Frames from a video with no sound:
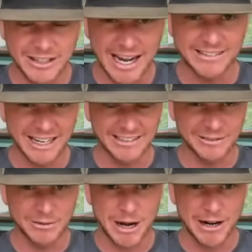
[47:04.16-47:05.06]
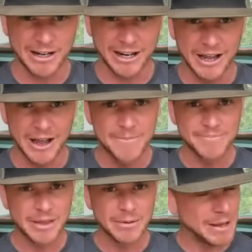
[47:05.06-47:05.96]
the United States of America.
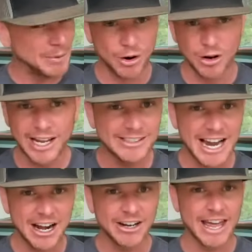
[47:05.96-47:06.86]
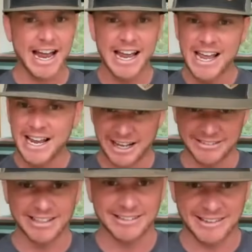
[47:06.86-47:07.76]
People don't like to hear that
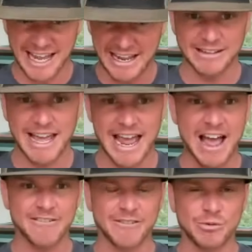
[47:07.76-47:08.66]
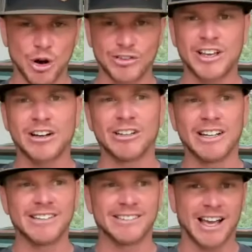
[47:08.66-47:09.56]
because they have rose colored
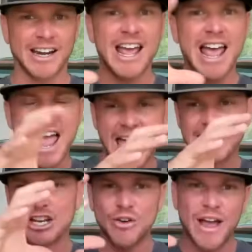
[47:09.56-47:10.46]
lenses on. And then